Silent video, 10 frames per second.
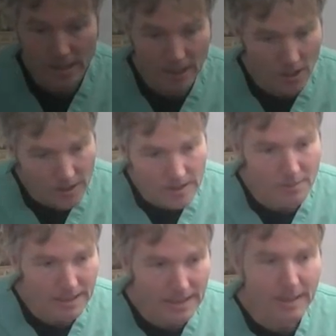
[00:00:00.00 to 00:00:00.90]
here, he's
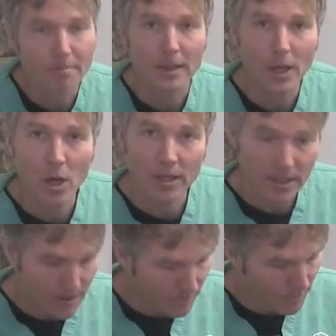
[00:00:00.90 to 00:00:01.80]
been limping on
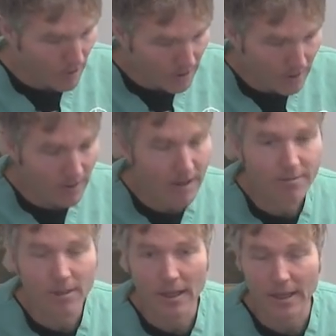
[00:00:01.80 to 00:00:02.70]
his front
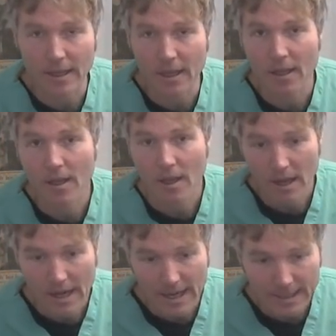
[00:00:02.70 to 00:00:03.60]
left leg
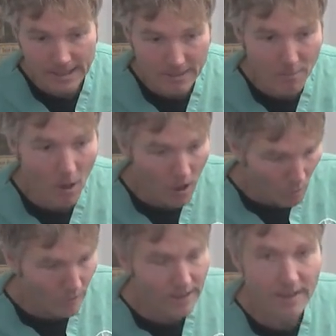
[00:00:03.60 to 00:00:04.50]
and in part
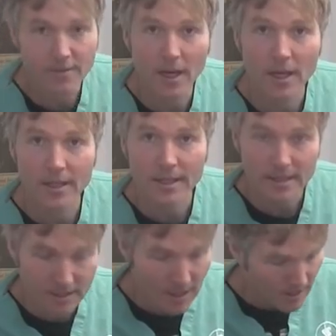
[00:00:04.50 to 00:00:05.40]
what I've done
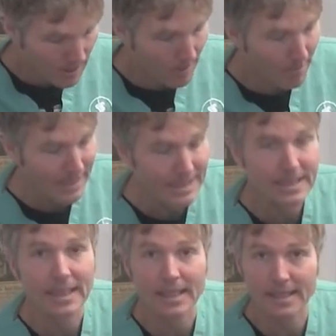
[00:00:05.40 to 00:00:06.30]
is done a
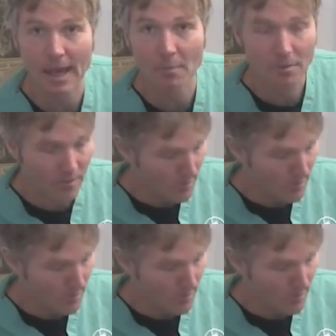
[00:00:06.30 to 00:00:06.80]
basic exam of